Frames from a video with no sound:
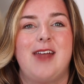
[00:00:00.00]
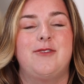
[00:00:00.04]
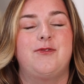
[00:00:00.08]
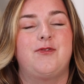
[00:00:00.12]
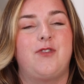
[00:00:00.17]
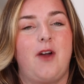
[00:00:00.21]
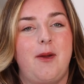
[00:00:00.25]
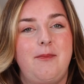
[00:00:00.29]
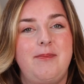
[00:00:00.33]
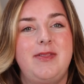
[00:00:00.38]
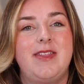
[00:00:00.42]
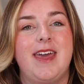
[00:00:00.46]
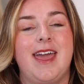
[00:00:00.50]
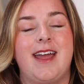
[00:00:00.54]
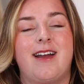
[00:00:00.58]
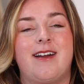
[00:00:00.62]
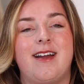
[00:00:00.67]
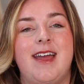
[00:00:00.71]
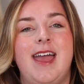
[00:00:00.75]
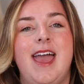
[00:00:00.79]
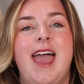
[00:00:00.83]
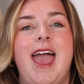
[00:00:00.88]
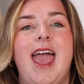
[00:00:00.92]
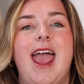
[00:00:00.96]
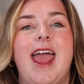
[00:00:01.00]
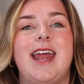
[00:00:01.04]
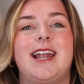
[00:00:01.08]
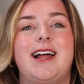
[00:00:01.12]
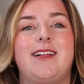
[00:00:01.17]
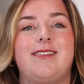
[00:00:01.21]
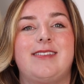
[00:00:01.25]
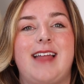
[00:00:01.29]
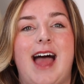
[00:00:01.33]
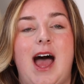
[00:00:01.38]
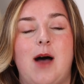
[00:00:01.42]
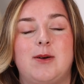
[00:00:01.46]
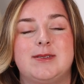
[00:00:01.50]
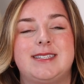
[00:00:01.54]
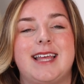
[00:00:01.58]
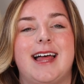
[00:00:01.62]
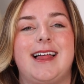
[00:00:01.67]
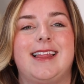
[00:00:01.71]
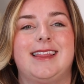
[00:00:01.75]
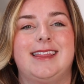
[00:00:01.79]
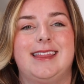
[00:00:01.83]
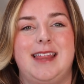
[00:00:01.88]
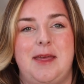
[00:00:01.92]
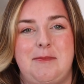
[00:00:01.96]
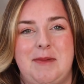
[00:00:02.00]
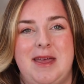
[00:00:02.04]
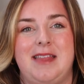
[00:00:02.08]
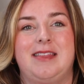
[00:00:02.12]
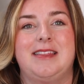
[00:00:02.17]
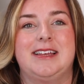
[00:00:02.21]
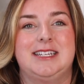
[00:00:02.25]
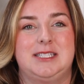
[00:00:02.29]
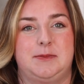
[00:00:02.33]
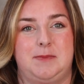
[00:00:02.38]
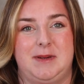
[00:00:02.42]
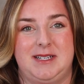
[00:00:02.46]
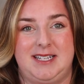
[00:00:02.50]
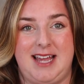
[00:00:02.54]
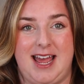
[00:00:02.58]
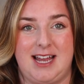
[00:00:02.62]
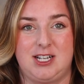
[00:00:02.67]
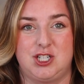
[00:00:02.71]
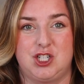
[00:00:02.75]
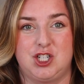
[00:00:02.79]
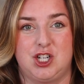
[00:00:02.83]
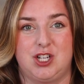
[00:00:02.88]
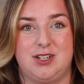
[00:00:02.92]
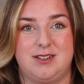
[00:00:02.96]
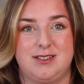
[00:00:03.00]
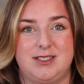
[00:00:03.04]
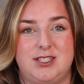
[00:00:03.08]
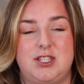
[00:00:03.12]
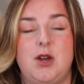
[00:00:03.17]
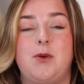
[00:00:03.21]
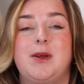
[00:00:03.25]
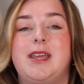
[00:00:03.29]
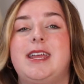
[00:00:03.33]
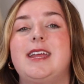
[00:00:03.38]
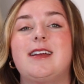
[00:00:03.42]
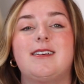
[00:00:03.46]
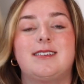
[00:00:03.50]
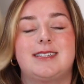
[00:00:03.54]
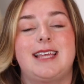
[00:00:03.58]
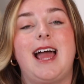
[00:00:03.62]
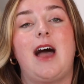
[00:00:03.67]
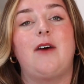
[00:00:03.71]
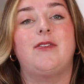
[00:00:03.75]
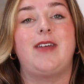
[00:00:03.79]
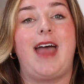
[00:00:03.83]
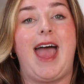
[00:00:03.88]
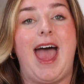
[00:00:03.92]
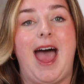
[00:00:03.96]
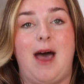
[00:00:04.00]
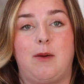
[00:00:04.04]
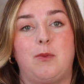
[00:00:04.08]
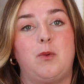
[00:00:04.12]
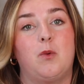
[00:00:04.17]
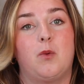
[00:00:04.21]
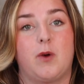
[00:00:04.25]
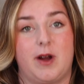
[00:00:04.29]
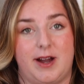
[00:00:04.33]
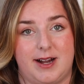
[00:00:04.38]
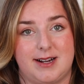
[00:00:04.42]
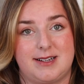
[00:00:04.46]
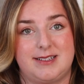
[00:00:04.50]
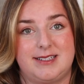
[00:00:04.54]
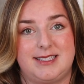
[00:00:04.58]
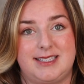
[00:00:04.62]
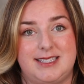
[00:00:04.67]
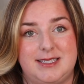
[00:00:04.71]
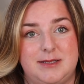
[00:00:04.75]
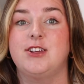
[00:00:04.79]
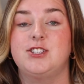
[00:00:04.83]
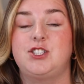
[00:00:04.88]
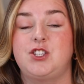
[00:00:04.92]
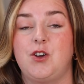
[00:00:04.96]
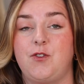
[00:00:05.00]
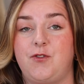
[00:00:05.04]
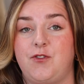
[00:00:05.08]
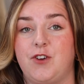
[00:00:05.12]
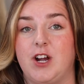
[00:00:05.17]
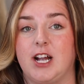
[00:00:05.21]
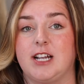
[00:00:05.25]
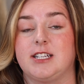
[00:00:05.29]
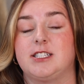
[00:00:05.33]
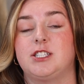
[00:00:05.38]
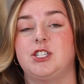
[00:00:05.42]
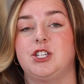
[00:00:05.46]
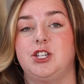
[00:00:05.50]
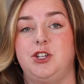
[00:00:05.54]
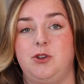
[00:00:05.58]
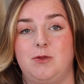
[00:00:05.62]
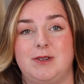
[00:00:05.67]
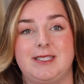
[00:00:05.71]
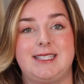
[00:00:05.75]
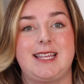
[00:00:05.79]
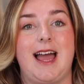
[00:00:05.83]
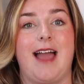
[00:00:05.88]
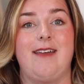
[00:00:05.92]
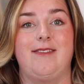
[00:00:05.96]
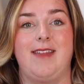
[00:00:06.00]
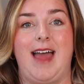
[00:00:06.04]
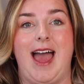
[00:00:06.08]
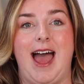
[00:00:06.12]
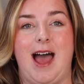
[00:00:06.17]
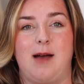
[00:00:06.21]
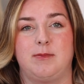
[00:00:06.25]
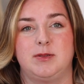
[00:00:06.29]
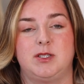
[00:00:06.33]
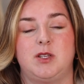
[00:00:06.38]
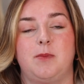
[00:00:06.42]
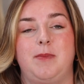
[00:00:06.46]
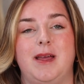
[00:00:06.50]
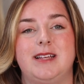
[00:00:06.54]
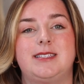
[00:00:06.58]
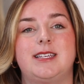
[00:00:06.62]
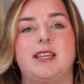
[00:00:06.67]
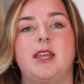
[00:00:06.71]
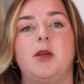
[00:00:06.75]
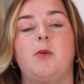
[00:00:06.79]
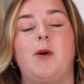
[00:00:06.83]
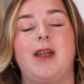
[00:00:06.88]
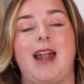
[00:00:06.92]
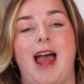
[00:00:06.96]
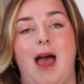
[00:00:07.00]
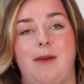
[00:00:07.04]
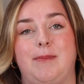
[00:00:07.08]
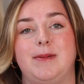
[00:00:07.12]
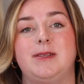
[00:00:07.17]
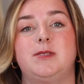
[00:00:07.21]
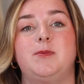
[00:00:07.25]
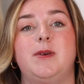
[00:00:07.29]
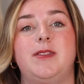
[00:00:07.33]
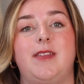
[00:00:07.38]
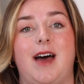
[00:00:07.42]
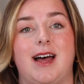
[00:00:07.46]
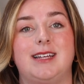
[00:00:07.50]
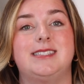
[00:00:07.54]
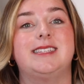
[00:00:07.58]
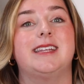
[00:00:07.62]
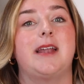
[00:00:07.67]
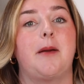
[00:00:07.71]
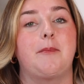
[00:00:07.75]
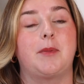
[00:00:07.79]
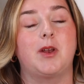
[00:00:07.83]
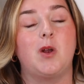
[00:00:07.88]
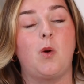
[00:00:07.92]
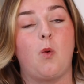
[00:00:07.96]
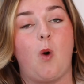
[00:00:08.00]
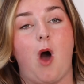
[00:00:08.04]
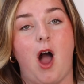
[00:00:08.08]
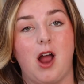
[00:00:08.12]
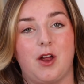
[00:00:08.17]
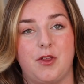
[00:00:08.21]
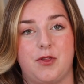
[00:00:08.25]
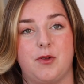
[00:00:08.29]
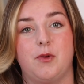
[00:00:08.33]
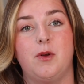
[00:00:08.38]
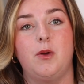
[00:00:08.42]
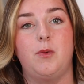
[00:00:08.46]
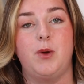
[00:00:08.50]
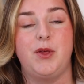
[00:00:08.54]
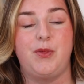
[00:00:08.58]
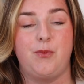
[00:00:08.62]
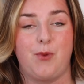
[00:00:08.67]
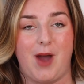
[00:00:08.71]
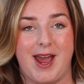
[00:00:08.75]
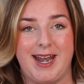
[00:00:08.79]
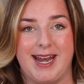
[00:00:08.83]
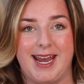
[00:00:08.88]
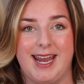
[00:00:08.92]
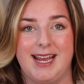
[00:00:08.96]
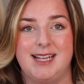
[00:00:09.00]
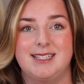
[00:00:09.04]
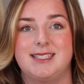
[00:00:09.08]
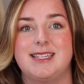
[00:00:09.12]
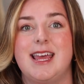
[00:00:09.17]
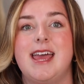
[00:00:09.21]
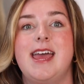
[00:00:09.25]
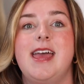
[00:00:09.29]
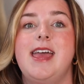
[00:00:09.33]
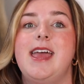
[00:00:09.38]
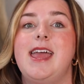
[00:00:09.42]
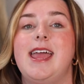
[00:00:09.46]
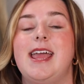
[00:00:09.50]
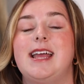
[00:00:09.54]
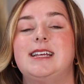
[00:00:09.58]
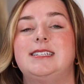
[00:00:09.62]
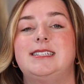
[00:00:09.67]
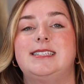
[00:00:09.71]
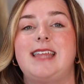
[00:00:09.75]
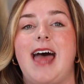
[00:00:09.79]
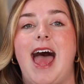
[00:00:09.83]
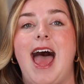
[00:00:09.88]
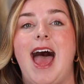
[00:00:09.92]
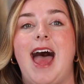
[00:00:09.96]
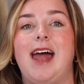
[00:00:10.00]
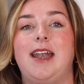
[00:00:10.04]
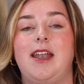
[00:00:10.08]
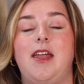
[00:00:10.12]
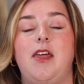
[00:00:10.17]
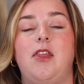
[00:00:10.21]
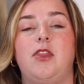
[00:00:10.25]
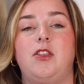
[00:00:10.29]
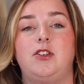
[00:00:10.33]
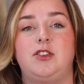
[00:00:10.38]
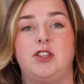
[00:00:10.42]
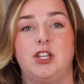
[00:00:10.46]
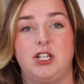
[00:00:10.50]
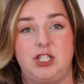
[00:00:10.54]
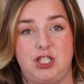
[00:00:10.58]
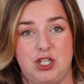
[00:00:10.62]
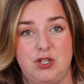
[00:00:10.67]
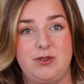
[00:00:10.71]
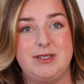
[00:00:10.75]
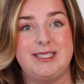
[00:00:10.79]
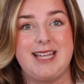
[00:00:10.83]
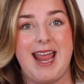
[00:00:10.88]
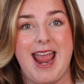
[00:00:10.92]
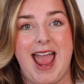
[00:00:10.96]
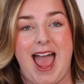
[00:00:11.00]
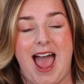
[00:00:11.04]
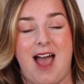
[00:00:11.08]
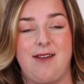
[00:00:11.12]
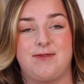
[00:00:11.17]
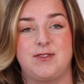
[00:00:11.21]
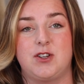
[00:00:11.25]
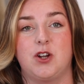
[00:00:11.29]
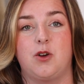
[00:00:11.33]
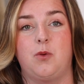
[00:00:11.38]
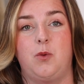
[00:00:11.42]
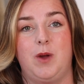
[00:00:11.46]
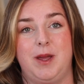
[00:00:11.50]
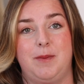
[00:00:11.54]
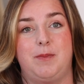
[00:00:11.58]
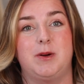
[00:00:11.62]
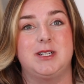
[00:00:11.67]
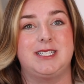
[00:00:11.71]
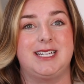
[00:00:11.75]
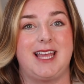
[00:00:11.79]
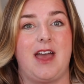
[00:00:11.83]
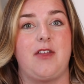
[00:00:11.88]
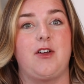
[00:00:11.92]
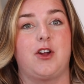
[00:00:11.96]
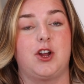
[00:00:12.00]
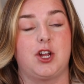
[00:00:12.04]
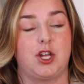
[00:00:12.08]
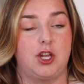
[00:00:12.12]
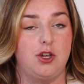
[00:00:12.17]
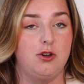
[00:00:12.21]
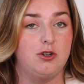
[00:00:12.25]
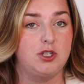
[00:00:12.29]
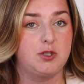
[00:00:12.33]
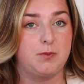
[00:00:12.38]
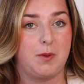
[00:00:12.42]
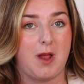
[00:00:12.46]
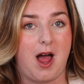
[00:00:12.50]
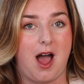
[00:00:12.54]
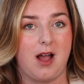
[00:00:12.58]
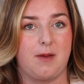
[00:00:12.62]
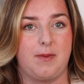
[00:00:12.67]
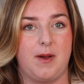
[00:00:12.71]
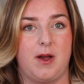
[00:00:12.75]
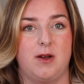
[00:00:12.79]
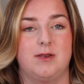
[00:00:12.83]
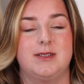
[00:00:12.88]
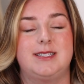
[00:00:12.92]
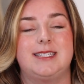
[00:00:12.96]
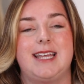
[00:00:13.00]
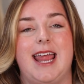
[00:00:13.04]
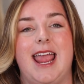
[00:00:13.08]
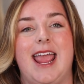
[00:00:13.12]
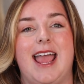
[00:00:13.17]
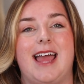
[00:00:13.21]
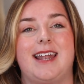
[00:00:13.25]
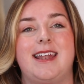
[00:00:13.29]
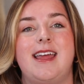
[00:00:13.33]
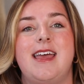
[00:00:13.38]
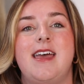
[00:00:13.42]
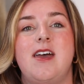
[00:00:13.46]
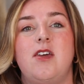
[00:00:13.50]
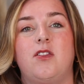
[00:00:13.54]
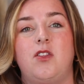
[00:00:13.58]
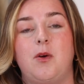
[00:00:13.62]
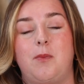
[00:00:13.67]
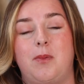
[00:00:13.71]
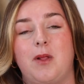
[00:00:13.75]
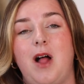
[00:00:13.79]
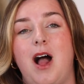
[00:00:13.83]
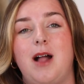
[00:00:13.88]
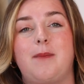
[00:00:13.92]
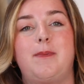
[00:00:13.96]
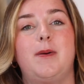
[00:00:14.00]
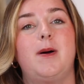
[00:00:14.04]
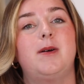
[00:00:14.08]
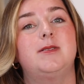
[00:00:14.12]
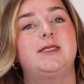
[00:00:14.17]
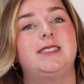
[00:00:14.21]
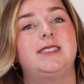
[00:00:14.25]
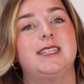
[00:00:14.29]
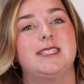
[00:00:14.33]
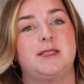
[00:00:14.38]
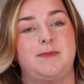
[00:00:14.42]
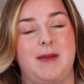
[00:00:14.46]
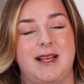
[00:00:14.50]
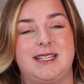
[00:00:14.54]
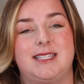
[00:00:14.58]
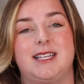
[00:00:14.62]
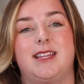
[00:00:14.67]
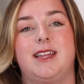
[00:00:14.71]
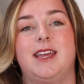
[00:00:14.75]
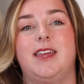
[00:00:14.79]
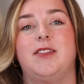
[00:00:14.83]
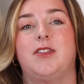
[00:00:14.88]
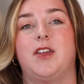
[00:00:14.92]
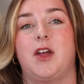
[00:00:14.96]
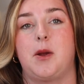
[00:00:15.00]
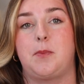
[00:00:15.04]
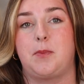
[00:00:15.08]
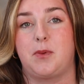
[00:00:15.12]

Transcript: And from there, it allows limitless potential. So here's how the app works. So first, you assign the app. So basically what happens with us, and I'm gonna walk through it with weddings, is that the Tuesday after, we put together a huge blog post, and the blog post is basically their